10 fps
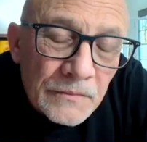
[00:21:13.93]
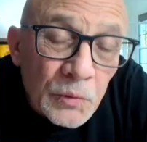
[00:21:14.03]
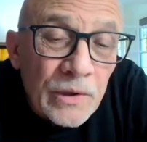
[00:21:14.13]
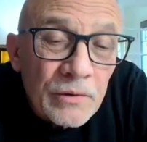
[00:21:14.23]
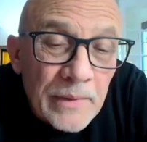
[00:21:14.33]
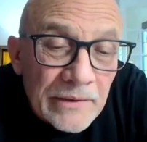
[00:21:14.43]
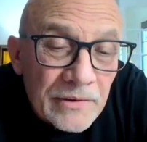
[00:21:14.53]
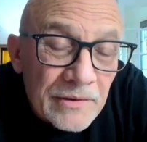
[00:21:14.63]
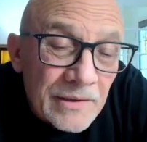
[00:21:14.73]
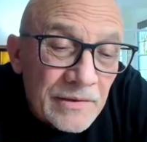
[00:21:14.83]
The real
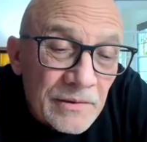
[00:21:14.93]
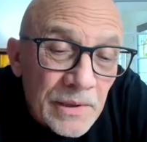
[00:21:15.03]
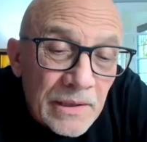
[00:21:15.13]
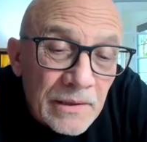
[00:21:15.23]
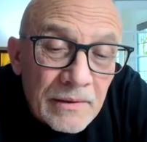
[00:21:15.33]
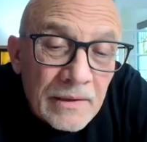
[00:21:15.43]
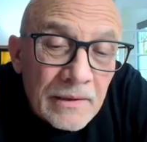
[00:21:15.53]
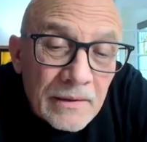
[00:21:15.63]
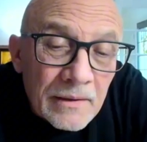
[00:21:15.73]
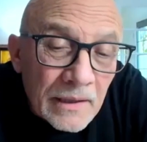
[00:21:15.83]
message needs to be,
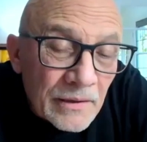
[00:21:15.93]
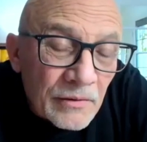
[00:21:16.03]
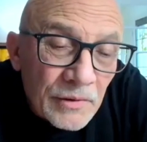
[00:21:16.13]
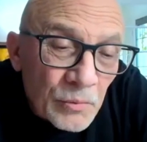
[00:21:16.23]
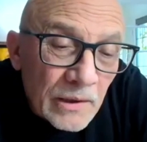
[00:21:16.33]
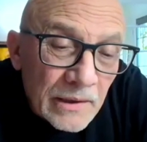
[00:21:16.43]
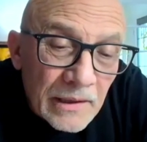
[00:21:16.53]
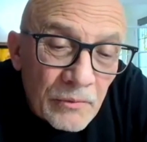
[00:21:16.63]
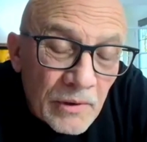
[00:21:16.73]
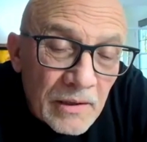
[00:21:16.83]
I know you want to
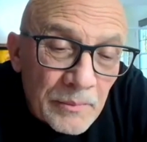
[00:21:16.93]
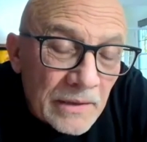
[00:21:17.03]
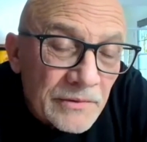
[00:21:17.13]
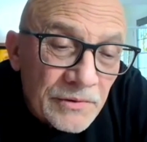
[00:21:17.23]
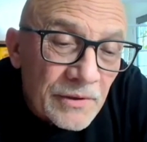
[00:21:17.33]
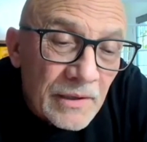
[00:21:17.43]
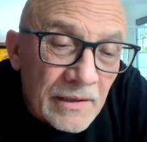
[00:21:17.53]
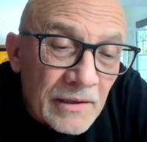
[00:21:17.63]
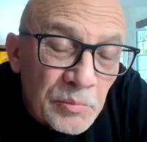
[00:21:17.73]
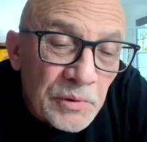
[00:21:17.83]
get well. I'm not so sure how
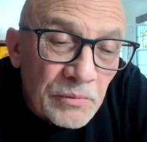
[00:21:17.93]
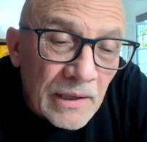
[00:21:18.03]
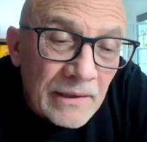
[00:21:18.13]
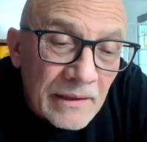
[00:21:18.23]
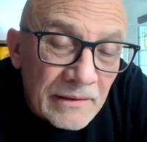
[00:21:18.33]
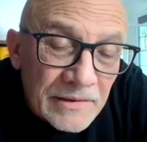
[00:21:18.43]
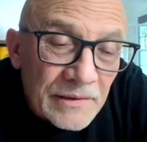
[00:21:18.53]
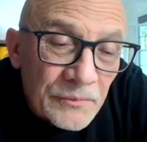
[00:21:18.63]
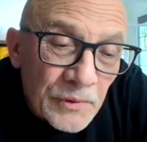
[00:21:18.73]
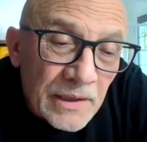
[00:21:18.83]
to help you right now. Let's
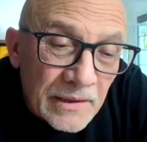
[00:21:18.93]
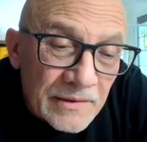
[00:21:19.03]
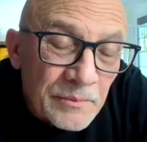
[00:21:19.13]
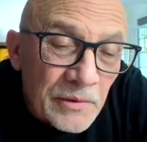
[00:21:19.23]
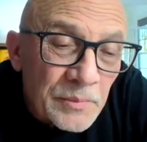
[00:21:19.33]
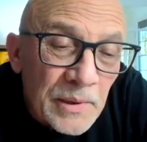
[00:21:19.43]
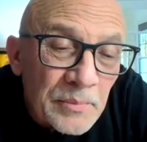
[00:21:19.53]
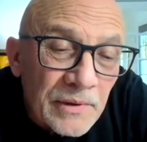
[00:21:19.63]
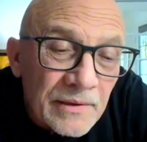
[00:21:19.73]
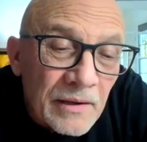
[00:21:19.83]
see if we can get some other
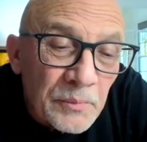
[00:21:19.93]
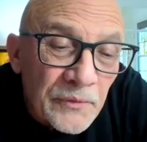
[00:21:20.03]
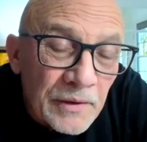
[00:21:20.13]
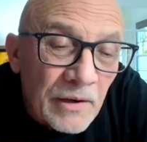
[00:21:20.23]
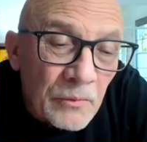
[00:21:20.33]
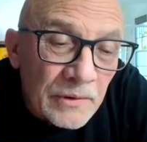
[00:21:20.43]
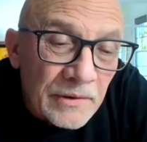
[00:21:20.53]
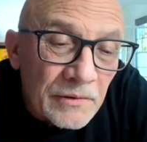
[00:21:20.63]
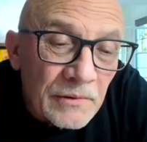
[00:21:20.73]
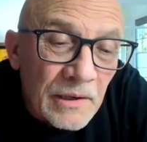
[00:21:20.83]
people in to help figure out what
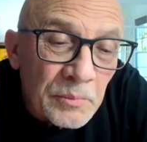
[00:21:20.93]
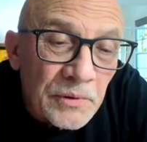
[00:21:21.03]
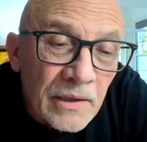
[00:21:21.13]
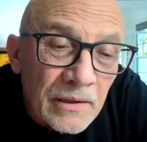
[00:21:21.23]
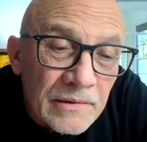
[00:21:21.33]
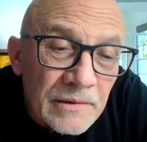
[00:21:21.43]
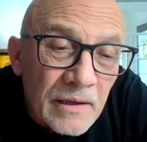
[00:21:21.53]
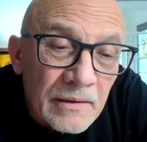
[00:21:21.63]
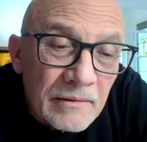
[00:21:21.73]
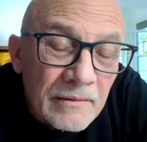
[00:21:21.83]
to do to help you get
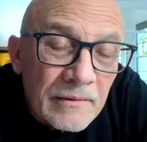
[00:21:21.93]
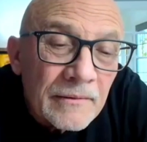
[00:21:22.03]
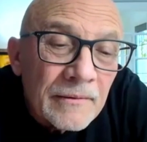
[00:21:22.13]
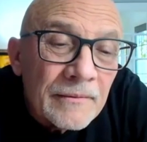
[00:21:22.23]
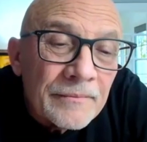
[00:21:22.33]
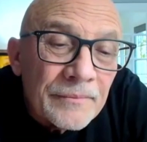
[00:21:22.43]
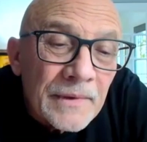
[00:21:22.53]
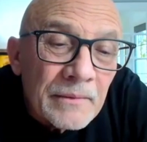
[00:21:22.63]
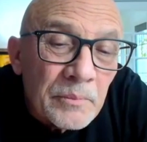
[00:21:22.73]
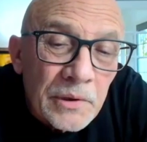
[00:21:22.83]
unstuck.
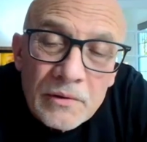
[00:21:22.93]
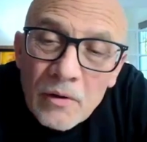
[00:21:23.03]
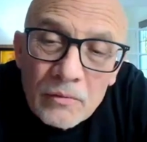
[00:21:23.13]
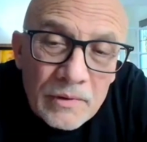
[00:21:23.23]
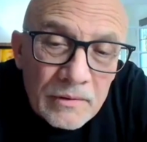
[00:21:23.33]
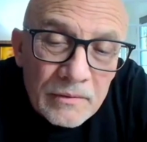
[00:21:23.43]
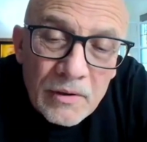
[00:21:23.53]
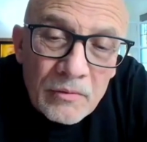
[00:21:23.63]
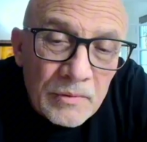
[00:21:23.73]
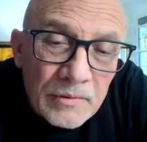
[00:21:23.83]
But don't
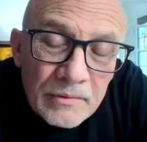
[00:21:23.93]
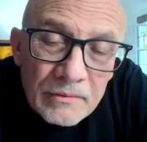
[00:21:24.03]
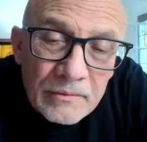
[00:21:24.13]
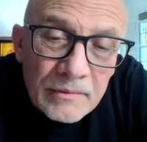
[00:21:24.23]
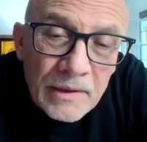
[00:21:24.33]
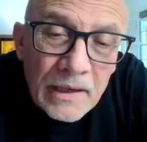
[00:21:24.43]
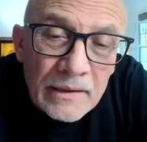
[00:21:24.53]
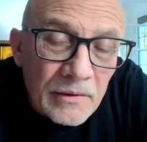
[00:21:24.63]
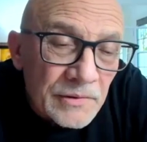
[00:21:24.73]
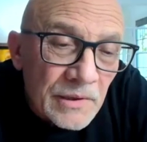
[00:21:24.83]

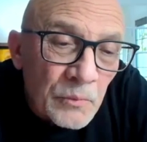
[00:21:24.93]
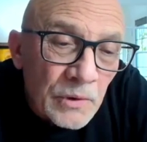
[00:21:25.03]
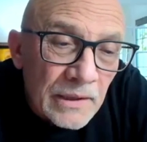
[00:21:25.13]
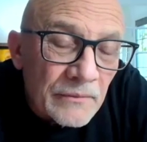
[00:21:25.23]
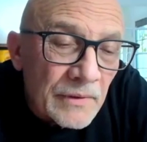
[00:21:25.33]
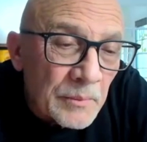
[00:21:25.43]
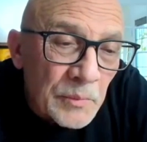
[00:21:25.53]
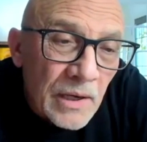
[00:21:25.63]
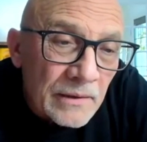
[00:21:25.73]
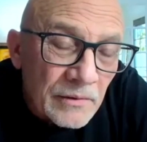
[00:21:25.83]
diagnose someone and give them a
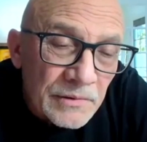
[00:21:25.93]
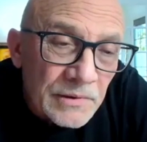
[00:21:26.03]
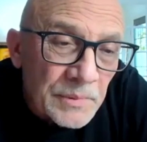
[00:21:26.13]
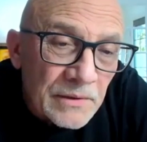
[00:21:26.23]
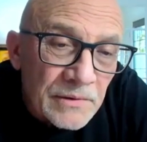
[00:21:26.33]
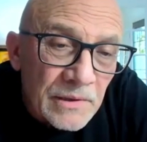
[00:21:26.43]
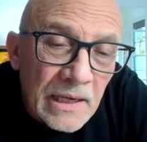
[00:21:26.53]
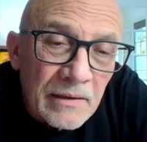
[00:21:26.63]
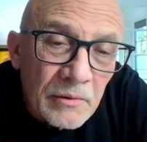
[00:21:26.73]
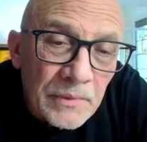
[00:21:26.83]
prognosis because you
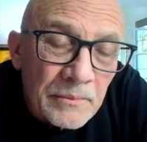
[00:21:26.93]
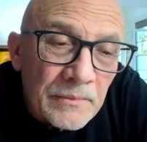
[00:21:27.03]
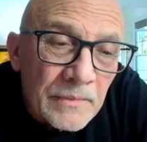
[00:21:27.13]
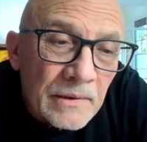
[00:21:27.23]
can't help them.